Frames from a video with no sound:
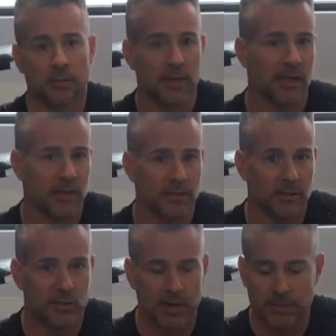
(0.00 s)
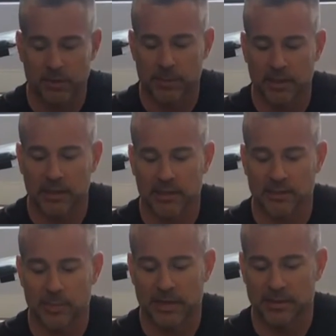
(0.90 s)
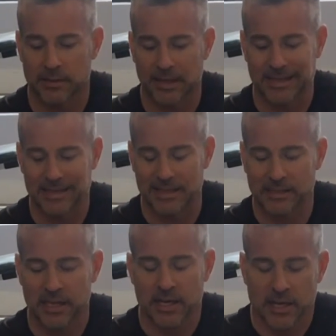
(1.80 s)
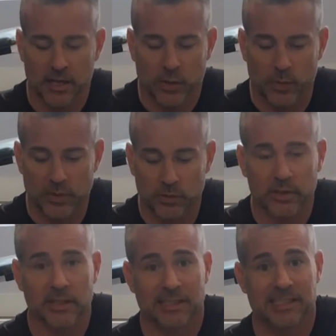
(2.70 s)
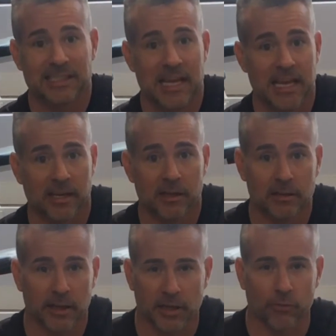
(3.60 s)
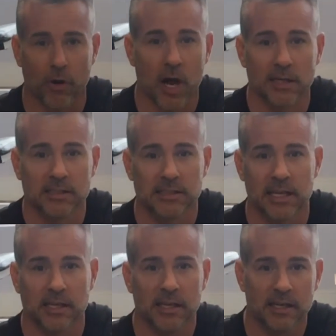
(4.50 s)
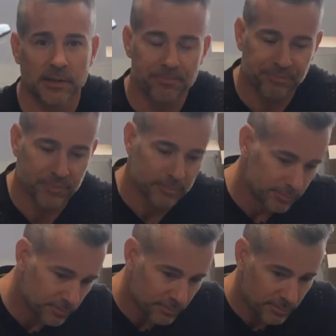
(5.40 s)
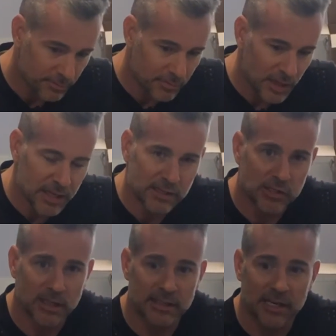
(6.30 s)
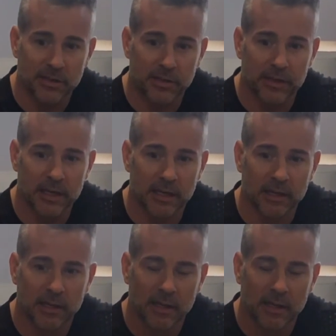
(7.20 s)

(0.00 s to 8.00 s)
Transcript: and I describe it to my clients best like this. When you look at a steak, like a raw steak, and it's got that thin